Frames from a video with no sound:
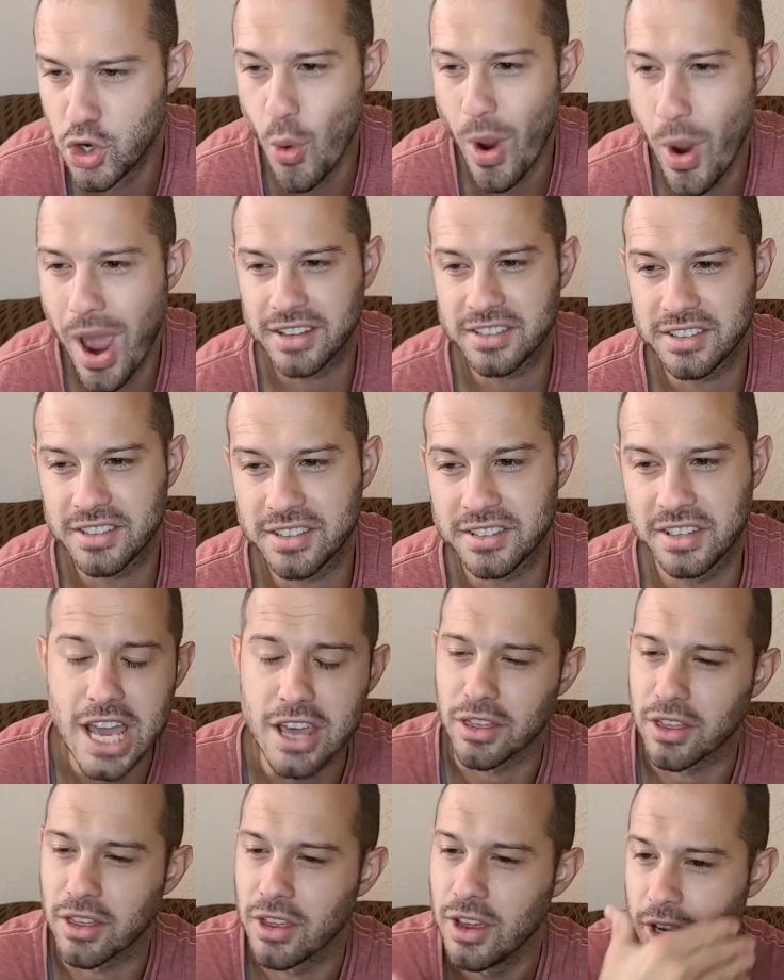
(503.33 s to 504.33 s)
2x
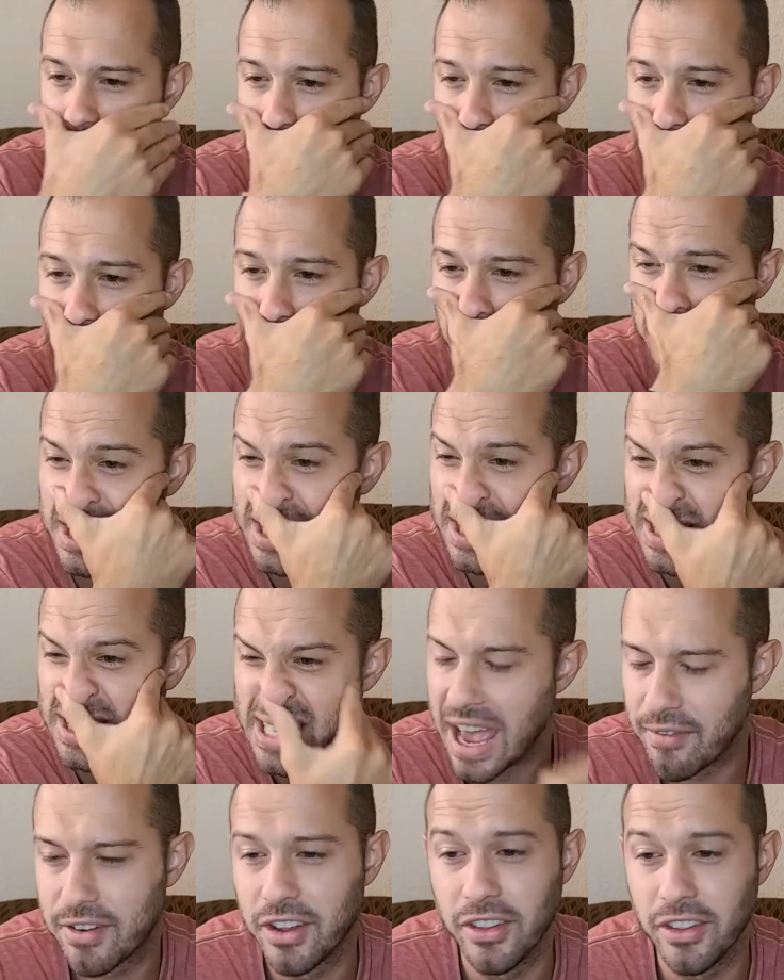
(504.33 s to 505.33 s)
Keith. 2x's can
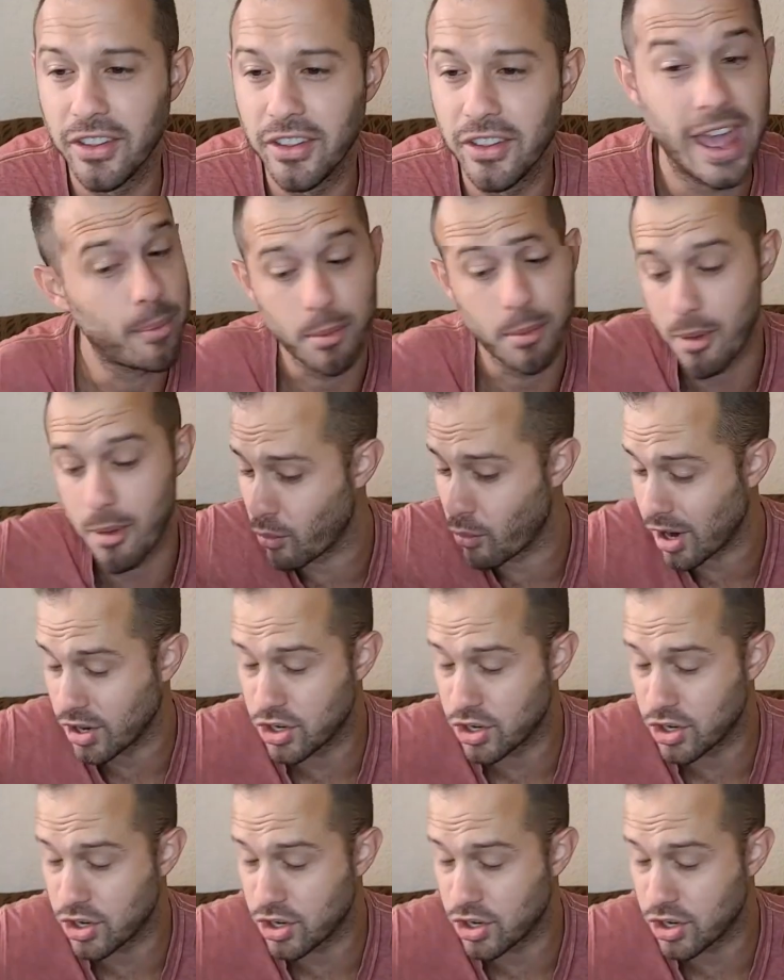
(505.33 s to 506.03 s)
definitely happen, man.